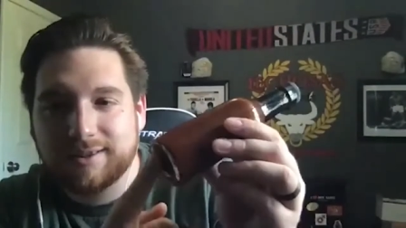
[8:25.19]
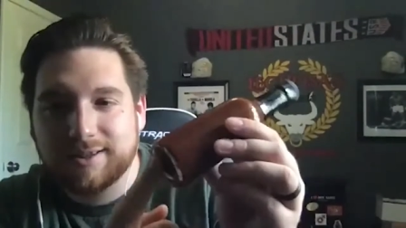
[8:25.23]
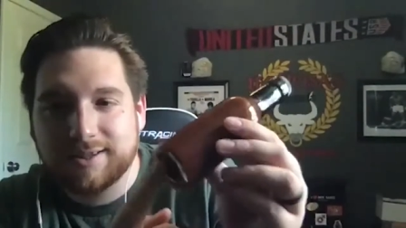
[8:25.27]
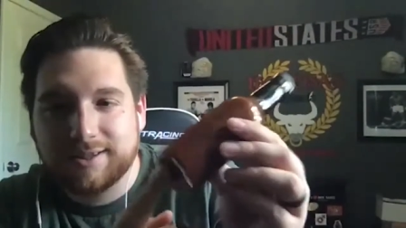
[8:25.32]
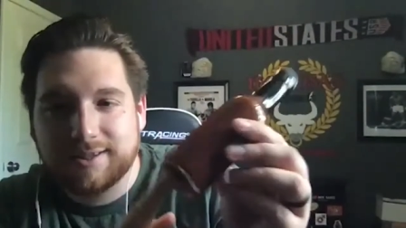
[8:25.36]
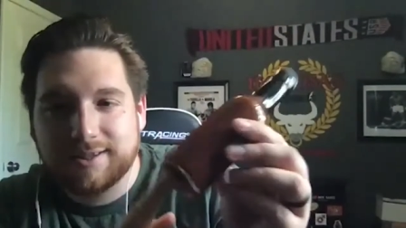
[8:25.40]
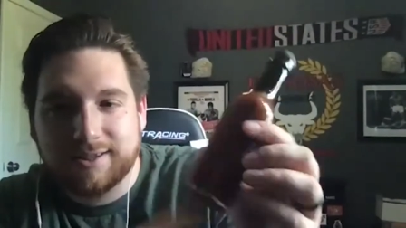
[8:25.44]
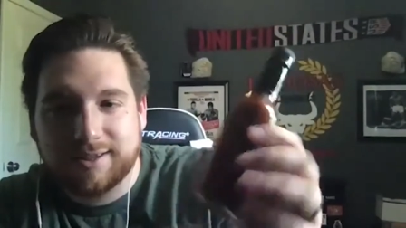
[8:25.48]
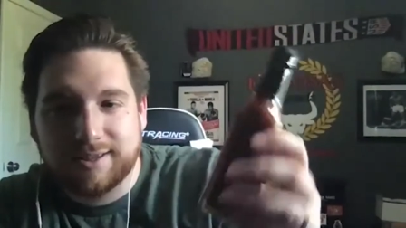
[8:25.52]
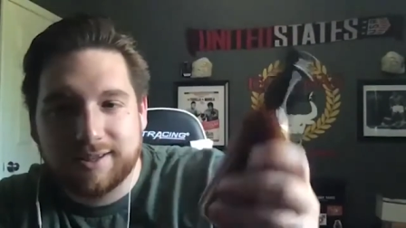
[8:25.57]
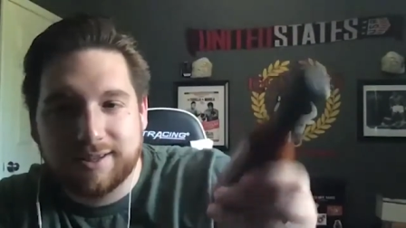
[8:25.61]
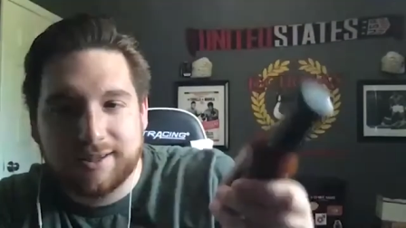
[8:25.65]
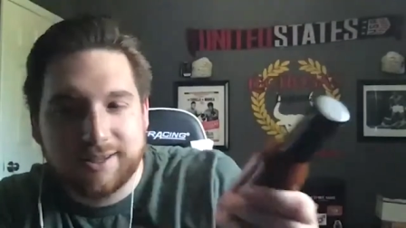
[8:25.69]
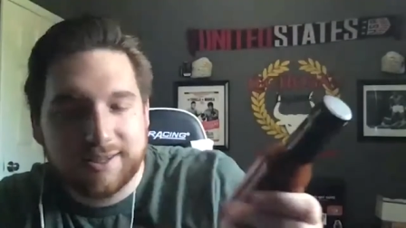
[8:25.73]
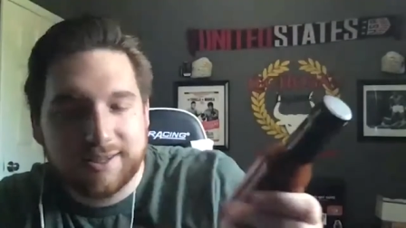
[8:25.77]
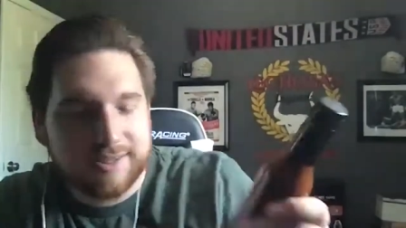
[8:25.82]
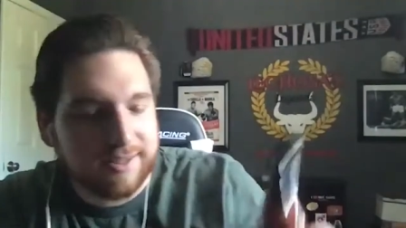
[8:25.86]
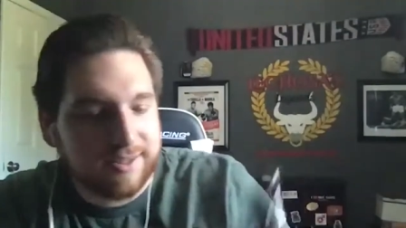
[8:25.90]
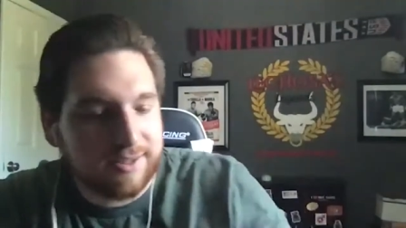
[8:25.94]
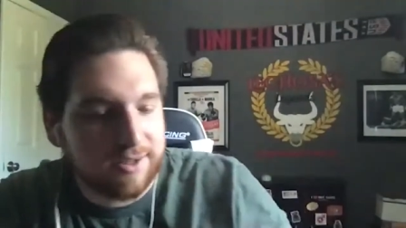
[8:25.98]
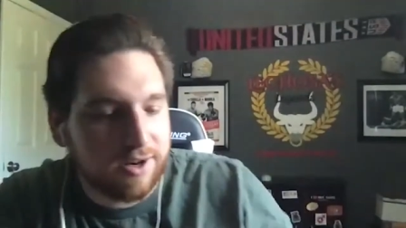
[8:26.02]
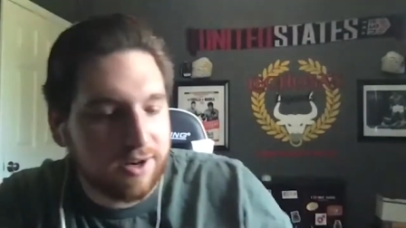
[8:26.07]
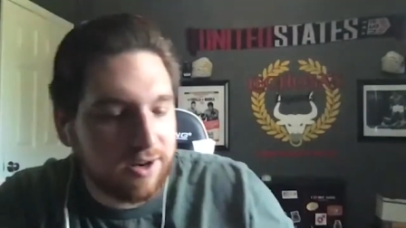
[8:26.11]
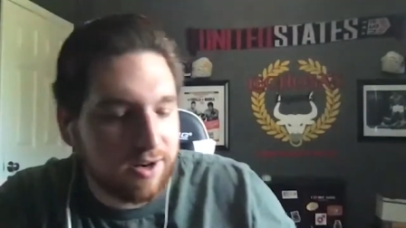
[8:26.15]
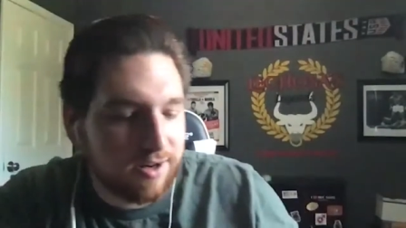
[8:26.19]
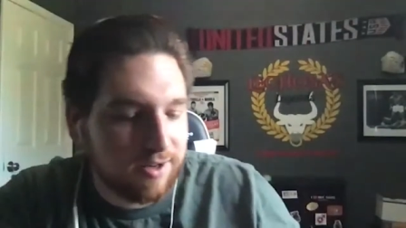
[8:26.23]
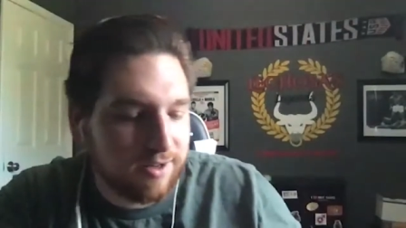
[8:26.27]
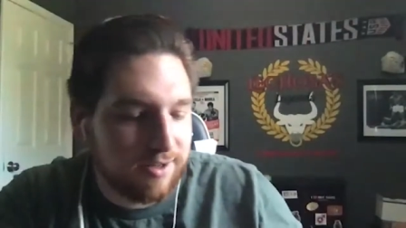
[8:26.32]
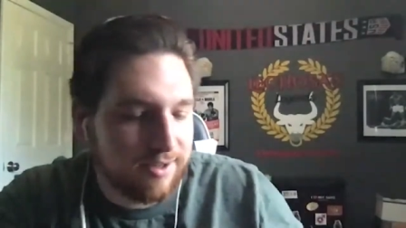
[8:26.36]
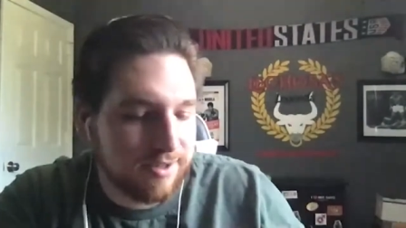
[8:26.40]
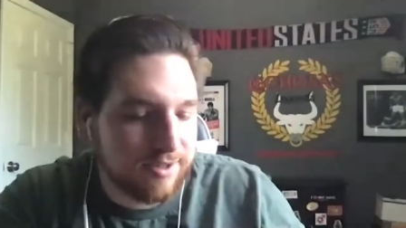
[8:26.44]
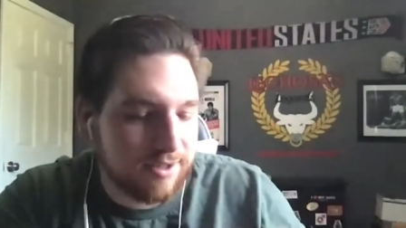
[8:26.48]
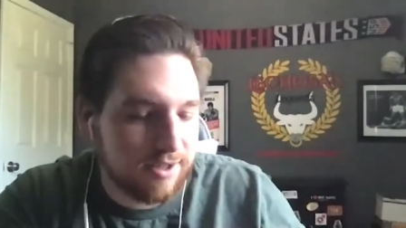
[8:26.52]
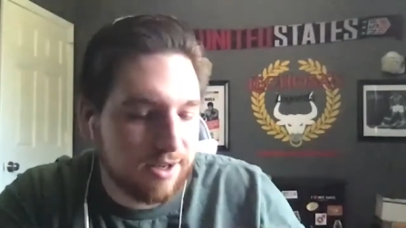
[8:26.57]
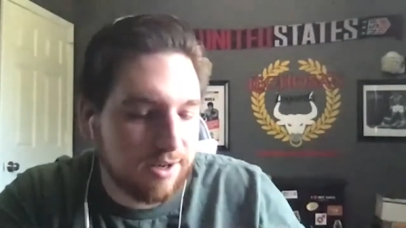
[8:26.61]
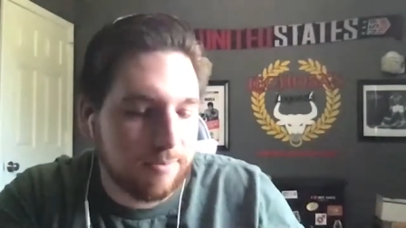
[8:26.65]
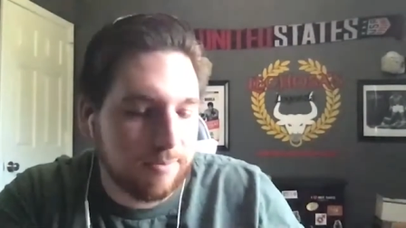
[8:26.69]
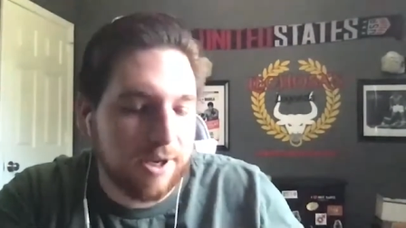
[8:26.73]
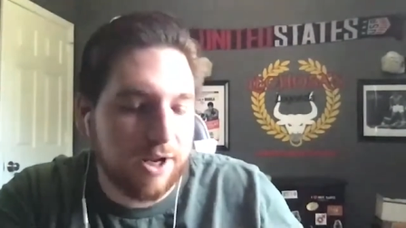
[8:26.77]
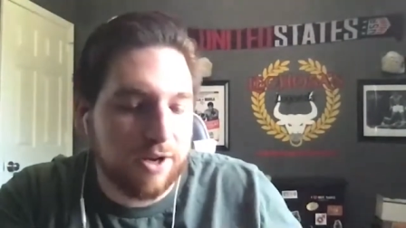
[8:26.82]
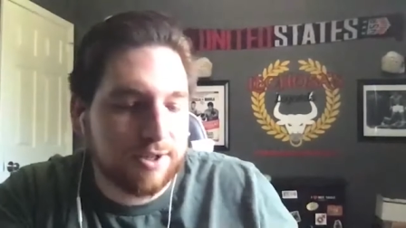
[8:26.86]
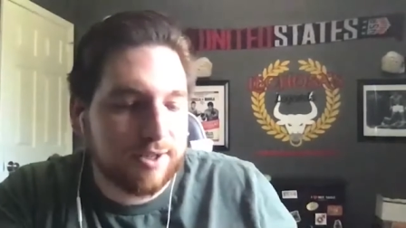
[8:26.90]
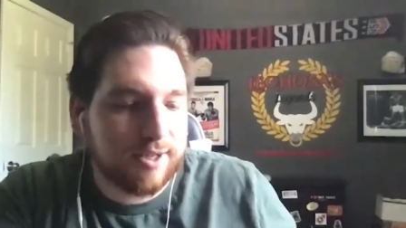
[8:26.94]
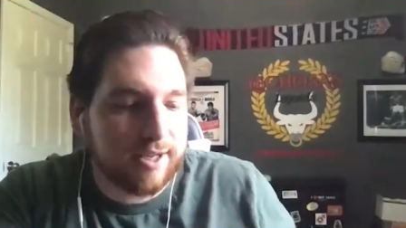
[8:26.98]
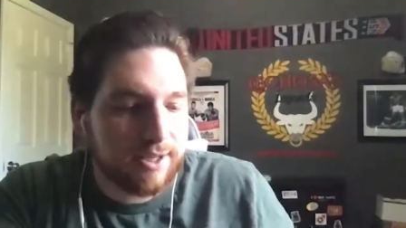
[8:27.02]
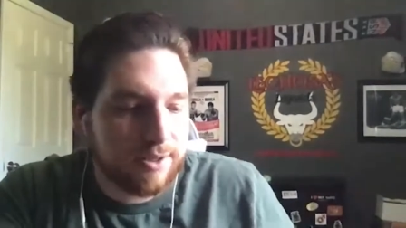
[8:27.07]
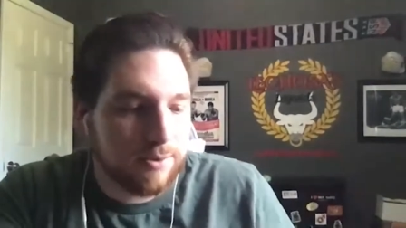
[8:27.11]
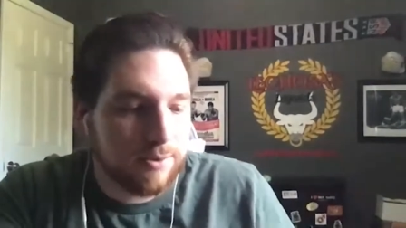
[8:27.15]
This this is our this is gonna be our
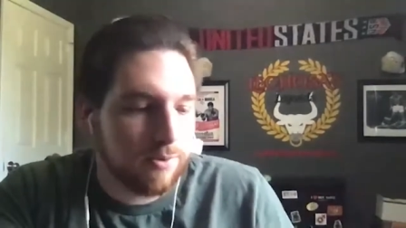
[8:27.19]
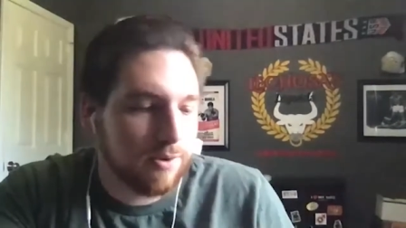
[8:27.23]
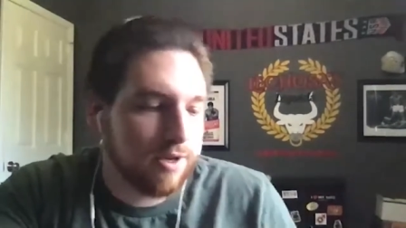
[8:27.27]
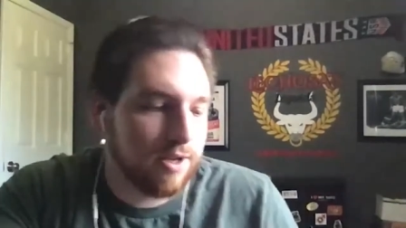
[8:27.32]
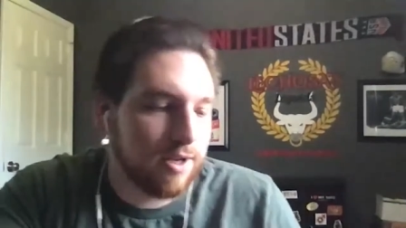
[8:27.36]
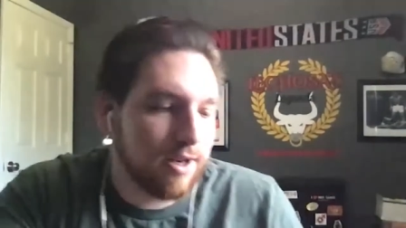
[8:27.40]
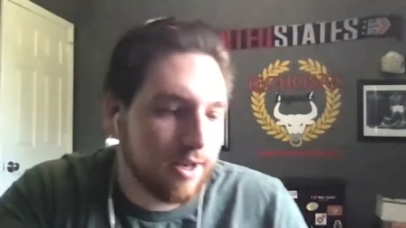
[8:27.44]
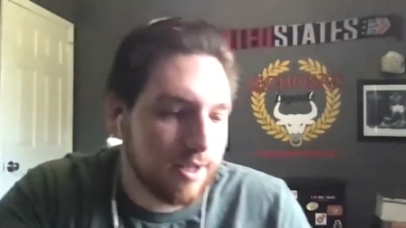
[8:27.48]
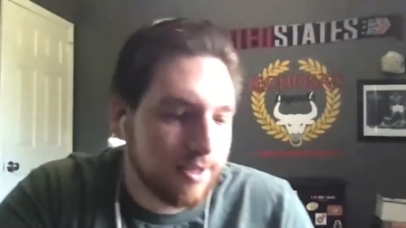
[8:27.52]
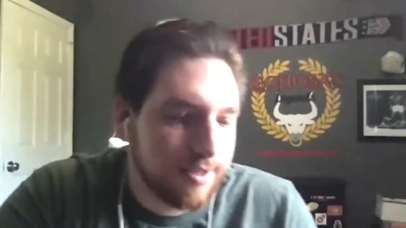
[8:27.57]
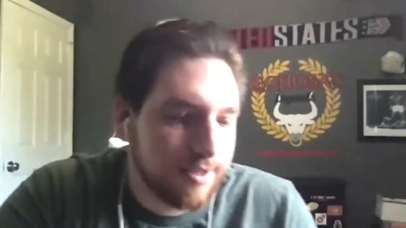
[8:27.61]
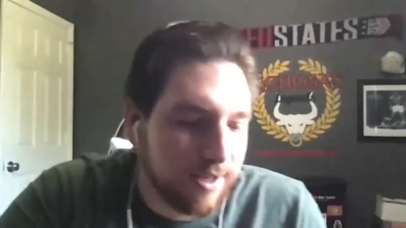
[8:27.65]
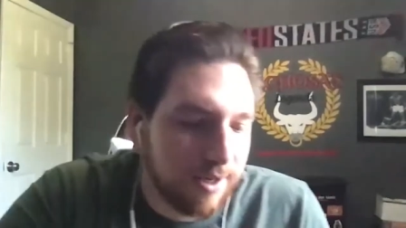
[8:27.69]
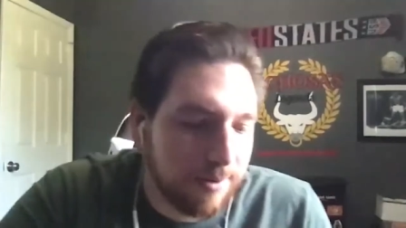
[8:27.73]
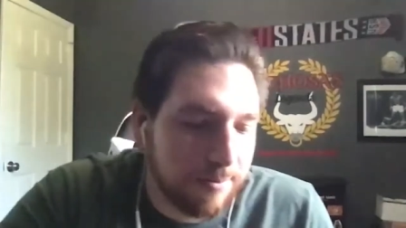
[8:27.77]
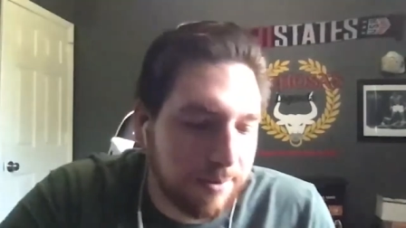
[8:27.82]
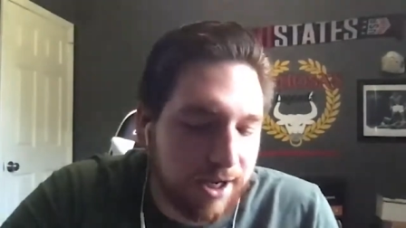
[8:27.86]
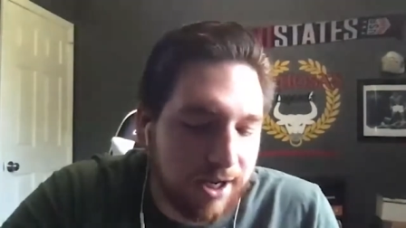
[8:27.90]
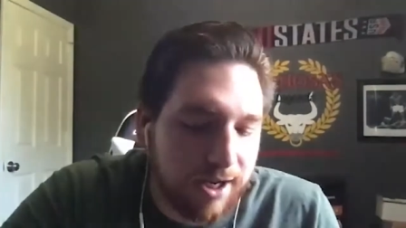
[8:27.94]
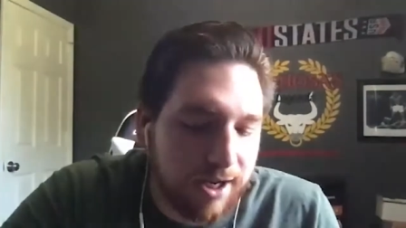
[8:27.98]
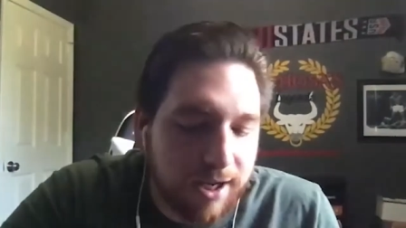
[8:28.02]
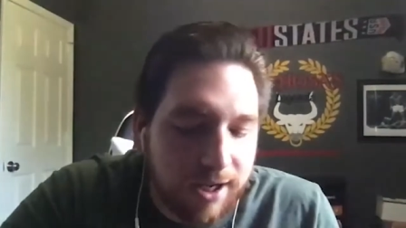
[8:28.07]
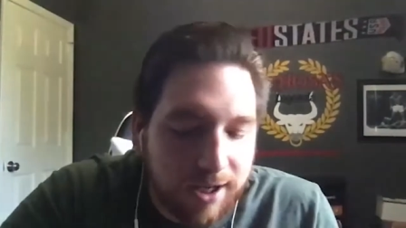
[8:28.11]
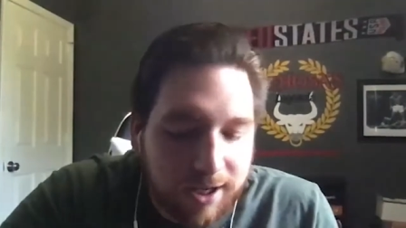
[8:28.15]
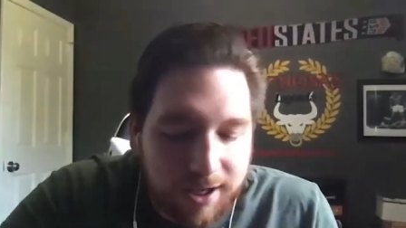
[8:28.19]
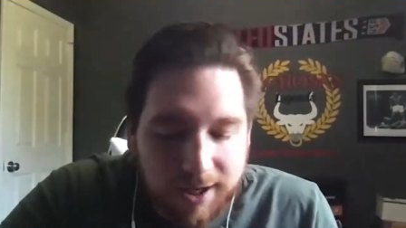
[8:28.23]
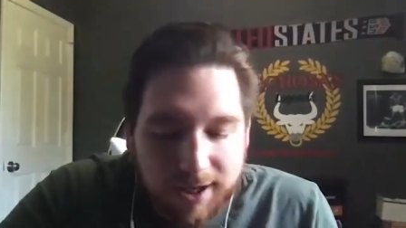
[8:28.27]
sixth one, and it's gonna be